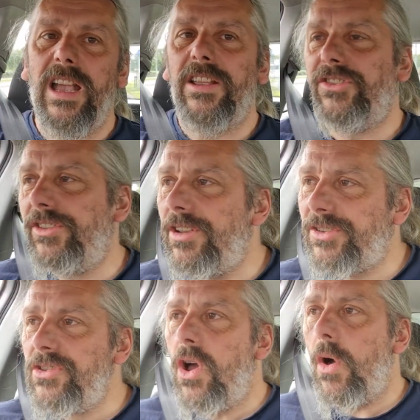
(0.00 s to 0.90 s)
It's
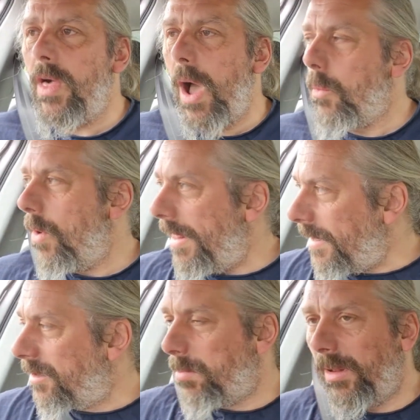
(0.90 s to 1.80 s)
just not that
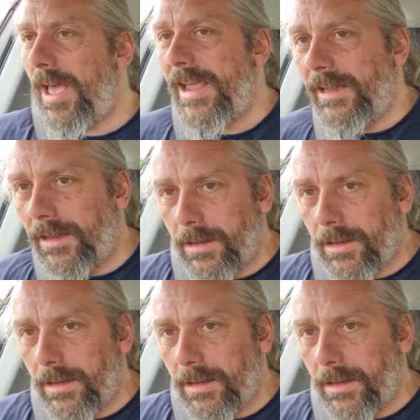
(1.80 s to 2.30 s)
willing to play.